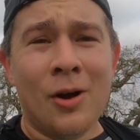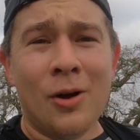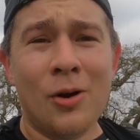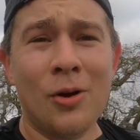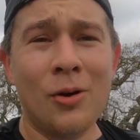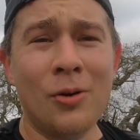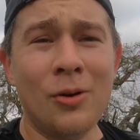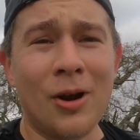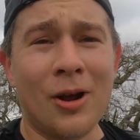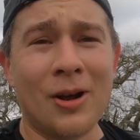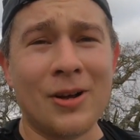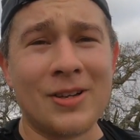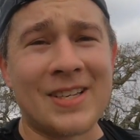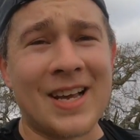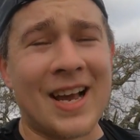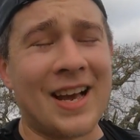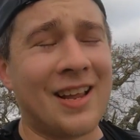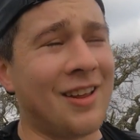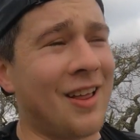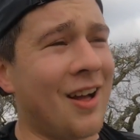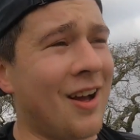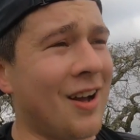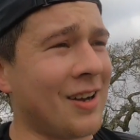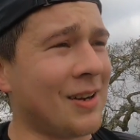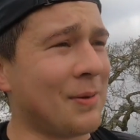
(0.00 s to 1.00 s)
who knows
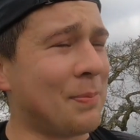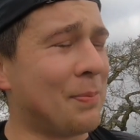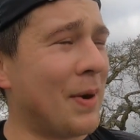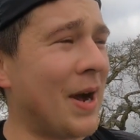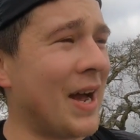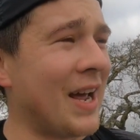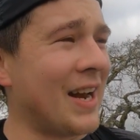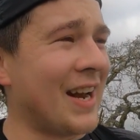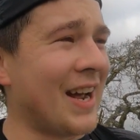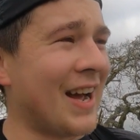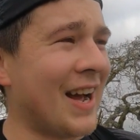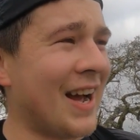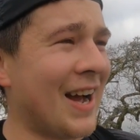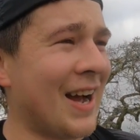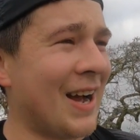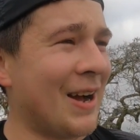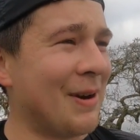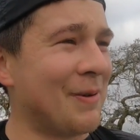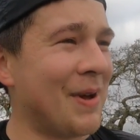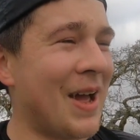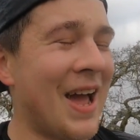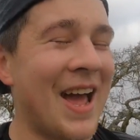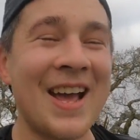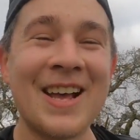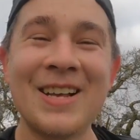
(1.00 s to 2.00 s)
how long, but
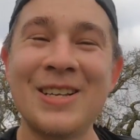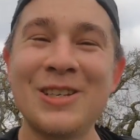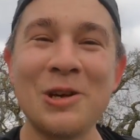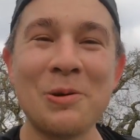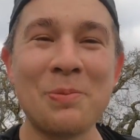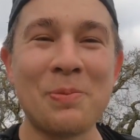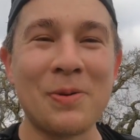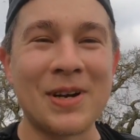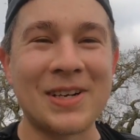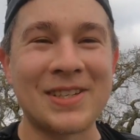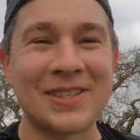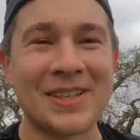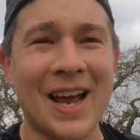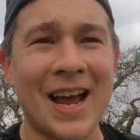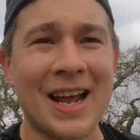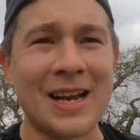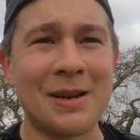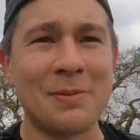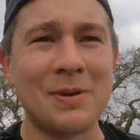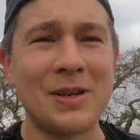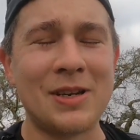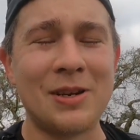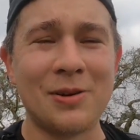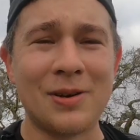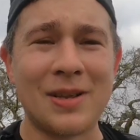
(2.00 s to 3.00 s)
super excited
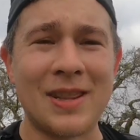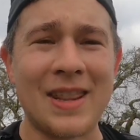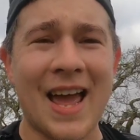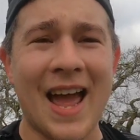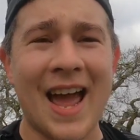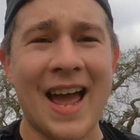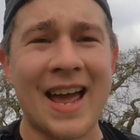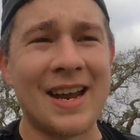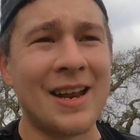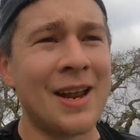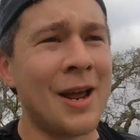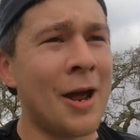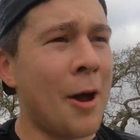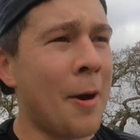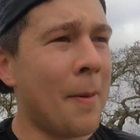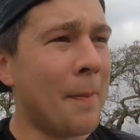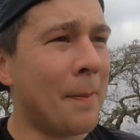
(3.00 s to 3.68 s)
to be doing that.